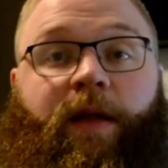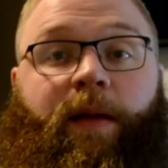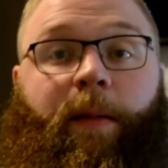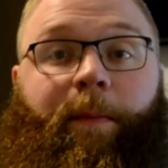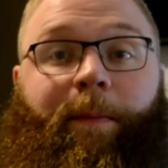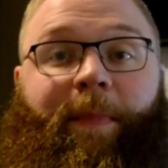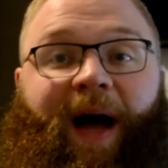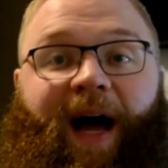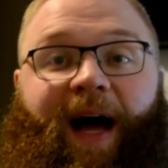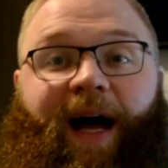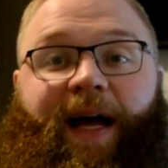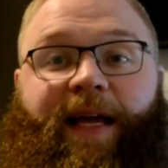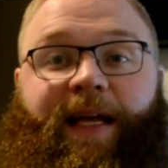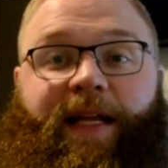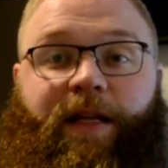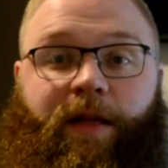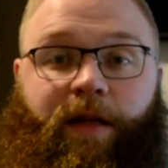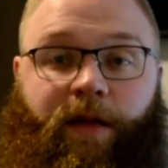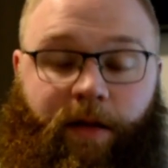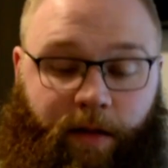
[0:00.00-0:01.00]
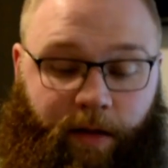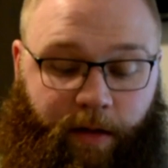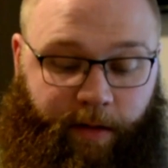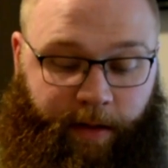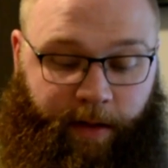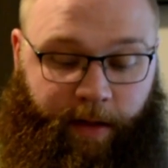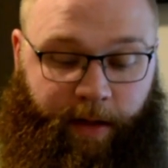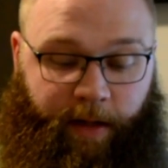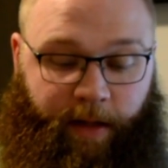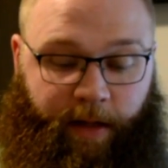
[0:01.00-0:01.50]
Pine.
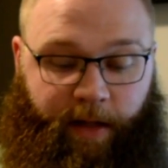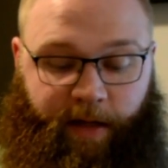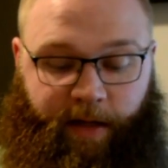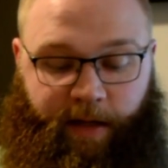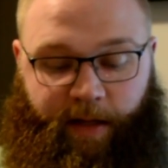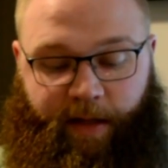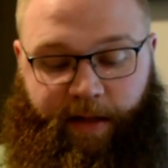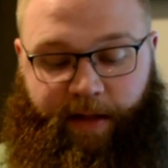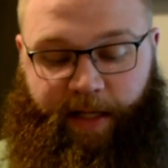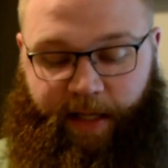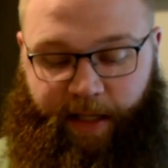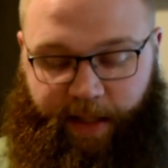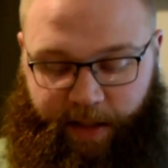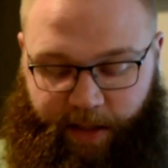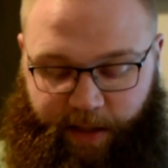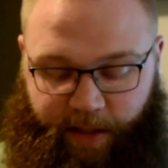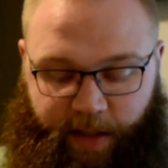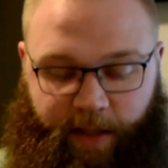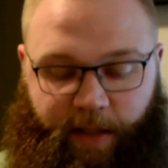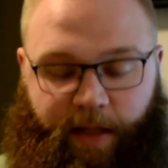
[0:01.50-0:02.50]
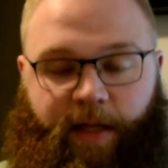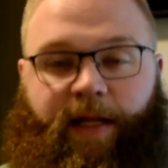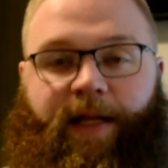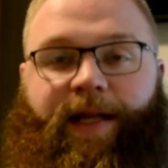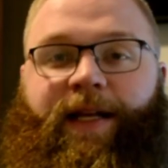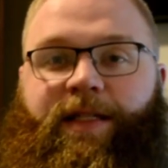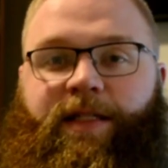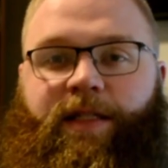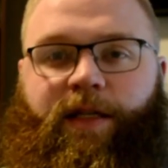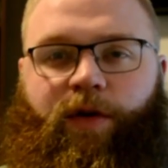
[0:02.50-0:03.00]
This
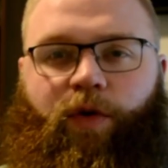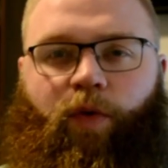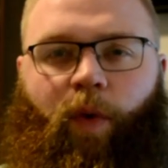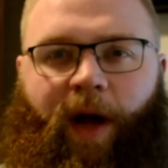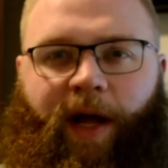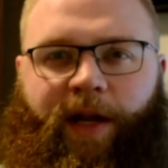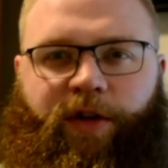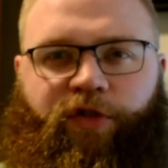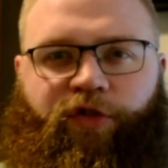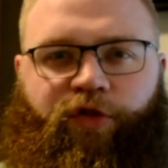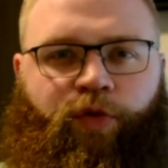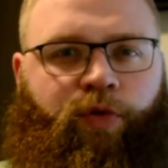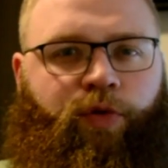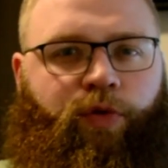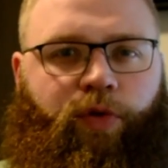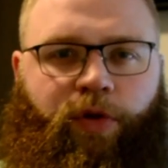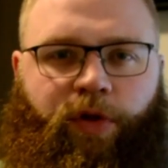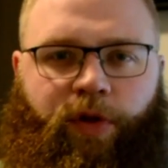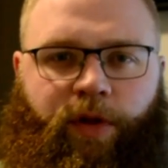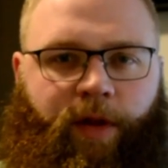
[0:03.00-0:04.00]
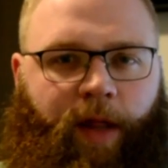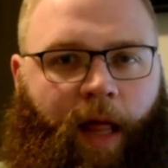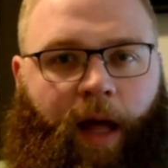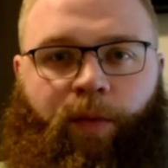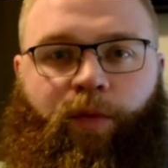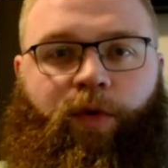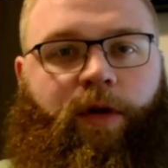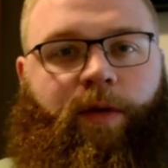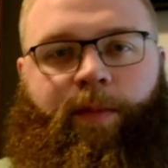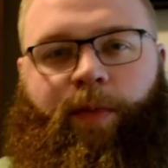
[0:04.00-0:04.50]
isn't quite a truth. I
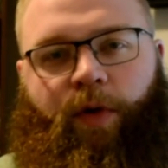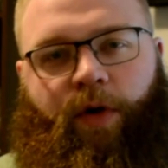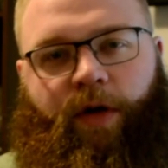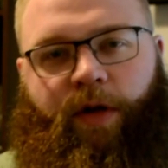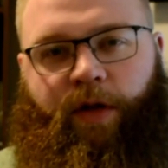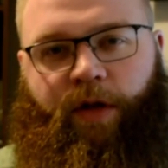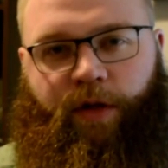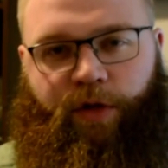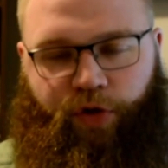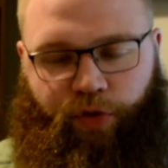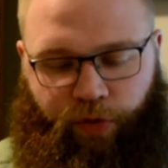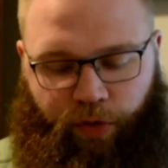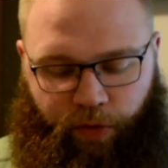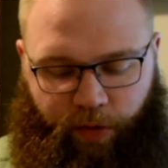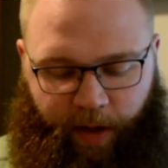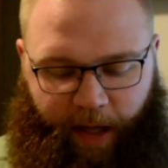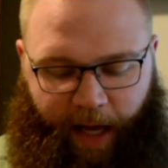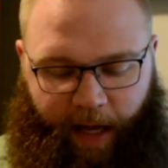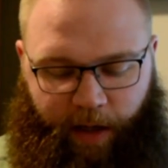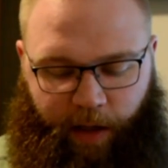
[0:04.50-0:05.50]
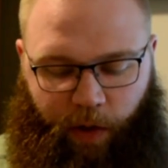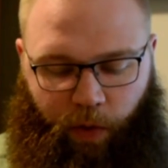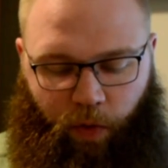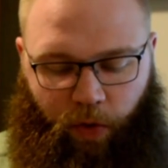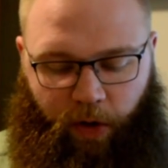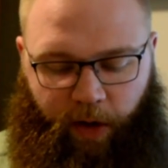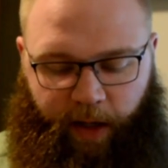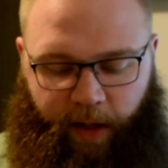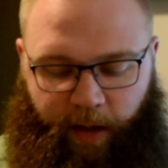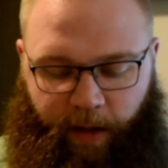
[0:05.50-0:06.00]
wouldn't put it in a truth
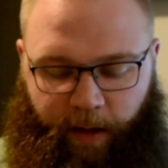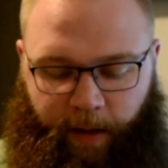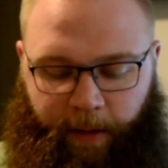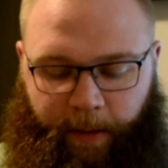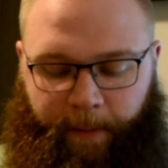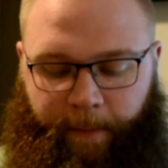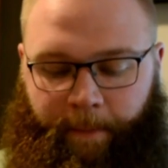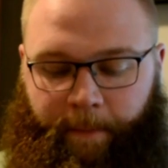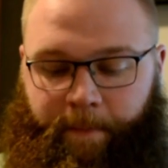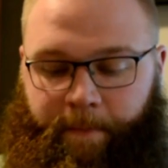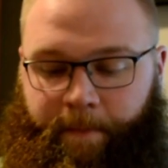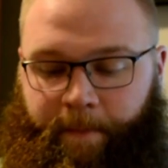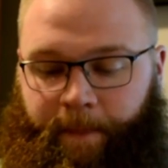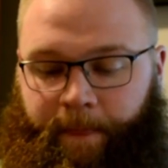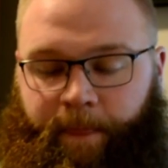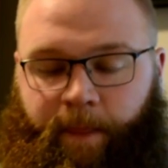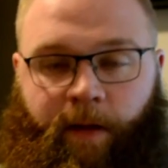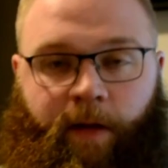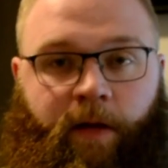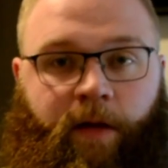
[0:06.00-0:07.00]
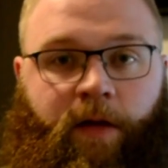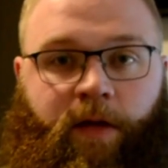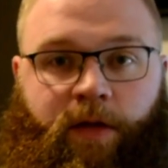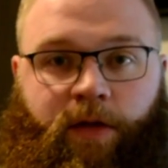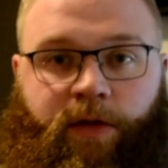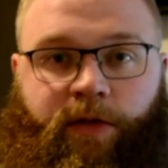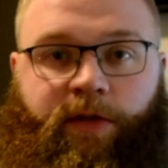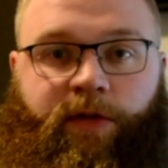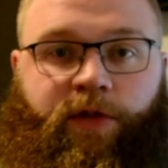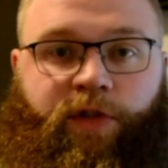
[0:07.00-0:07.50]
category.
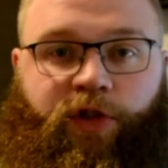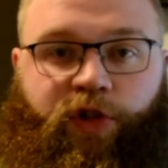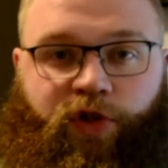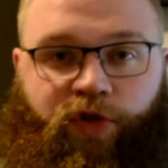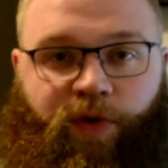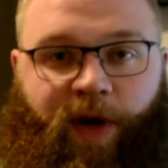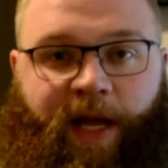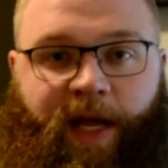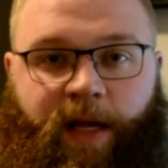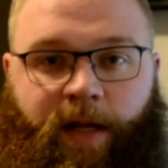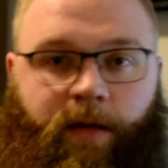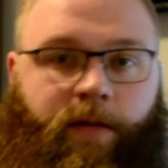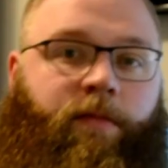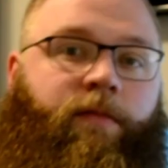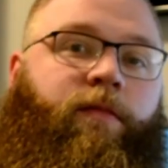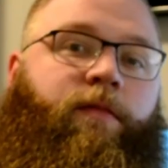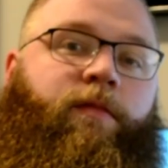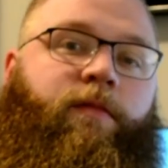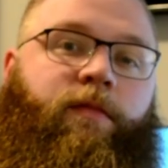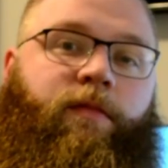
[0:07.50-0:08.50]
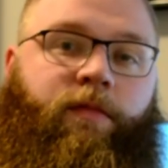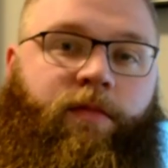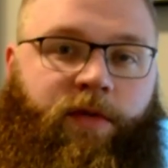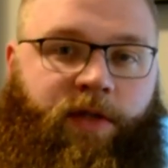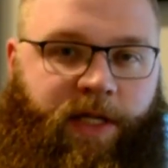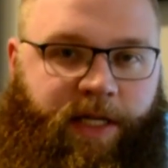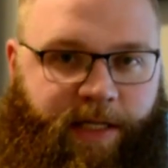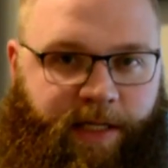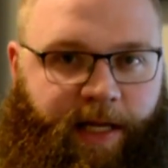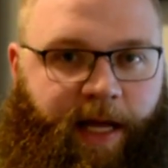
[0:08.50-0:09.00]
Straight
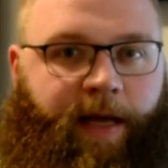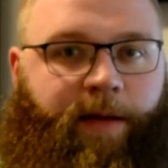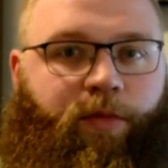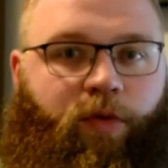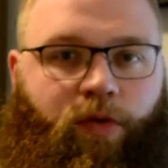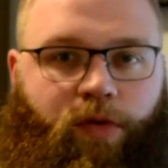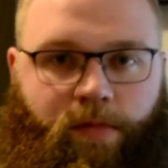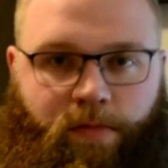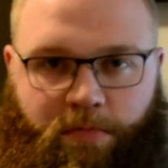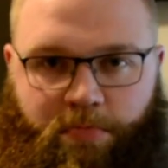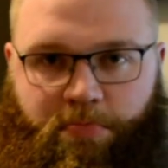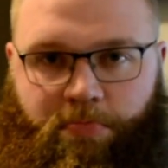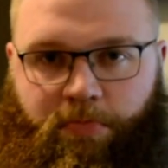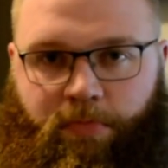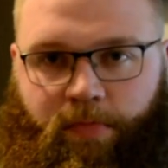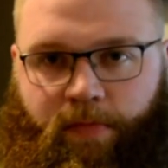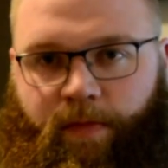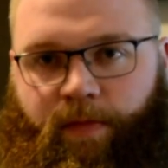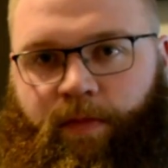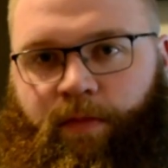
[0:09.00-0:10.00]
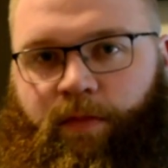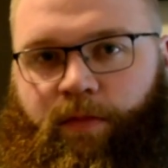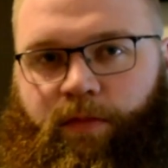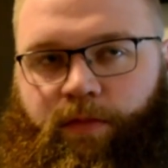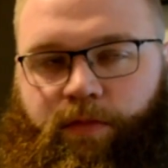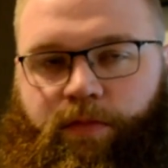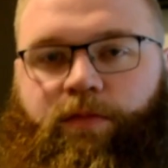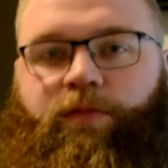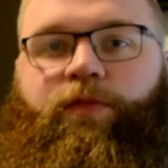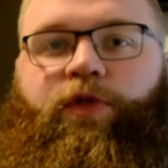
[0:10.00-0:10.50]
to stable.
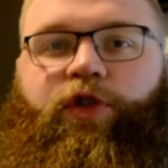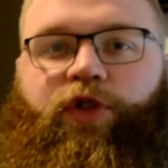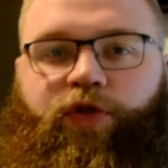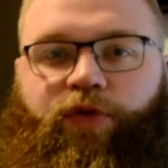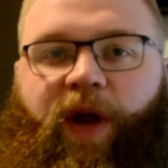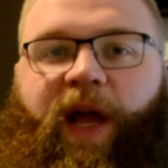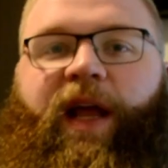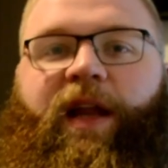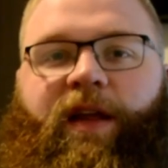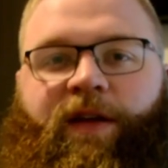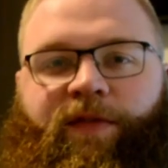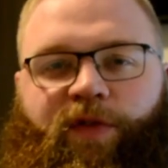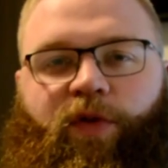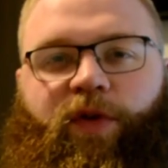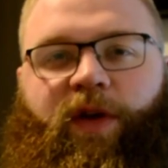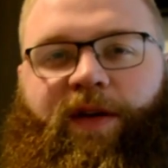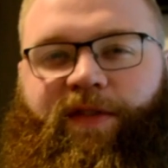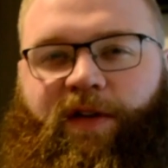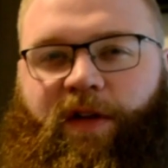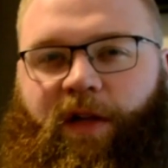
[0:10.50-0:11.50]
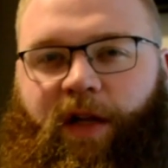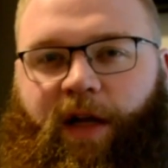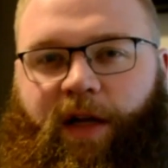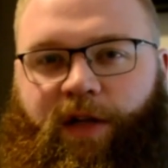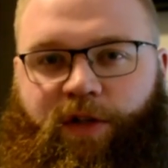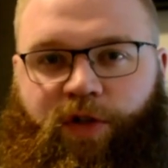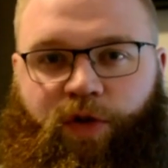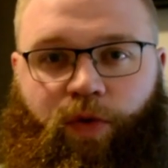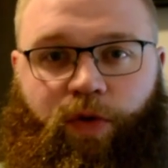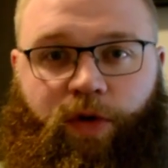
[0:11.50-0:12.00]
Straight if you give it a lot
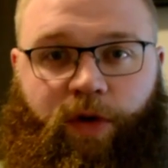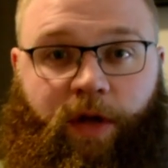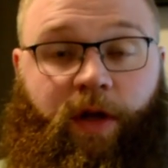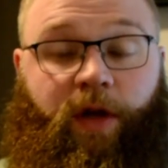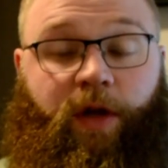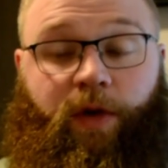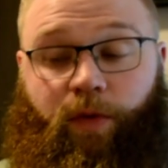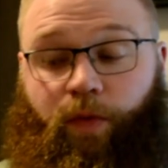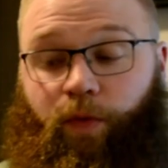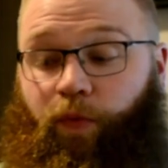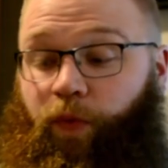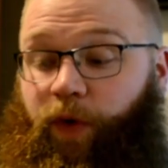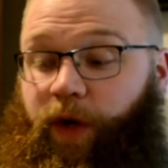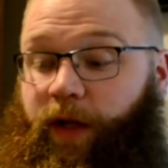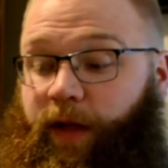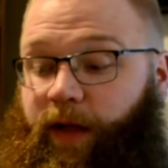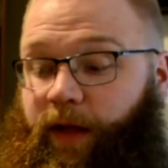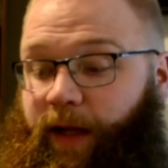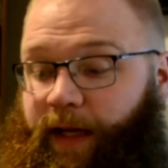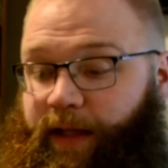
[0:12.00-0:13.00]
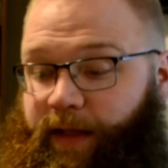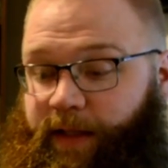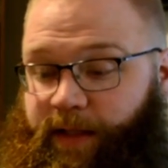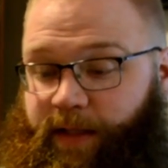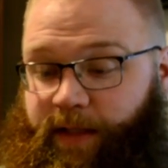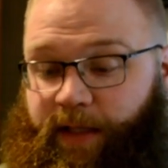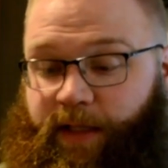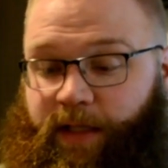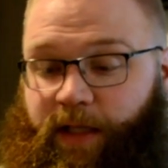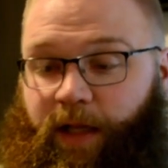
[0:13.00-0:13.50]
of torque. Really like this
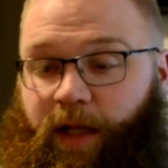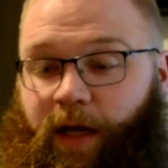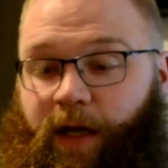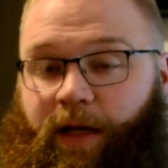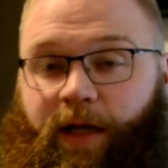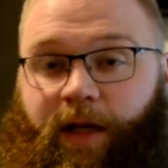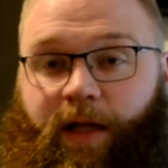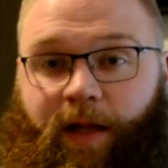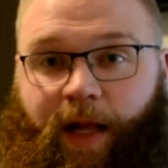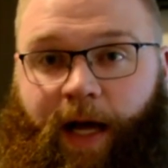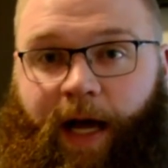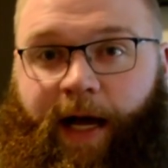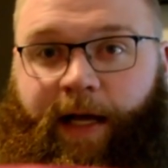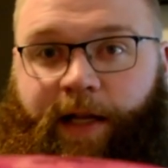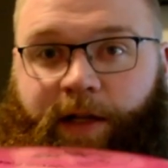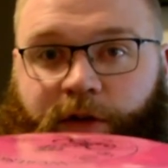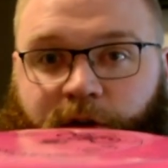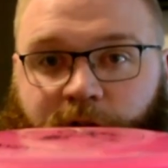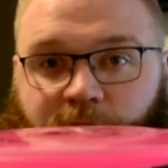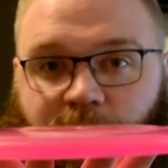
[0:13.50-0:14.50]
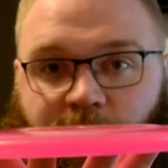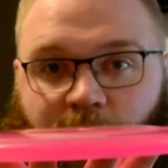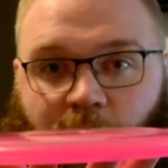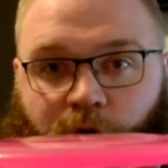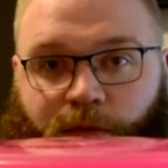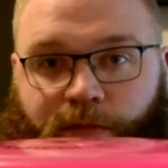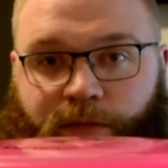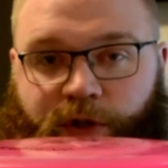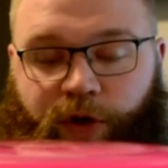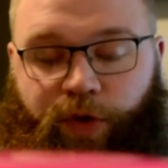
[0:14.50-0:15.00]
disc. A lot of glide, good
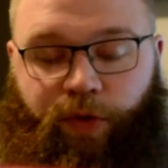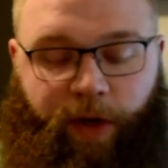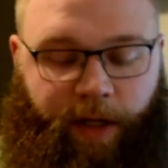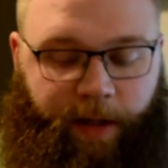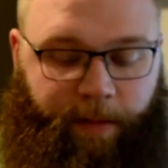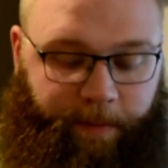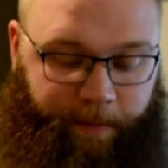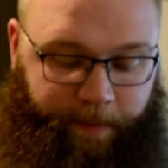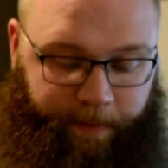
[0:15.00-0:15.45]
dome to it.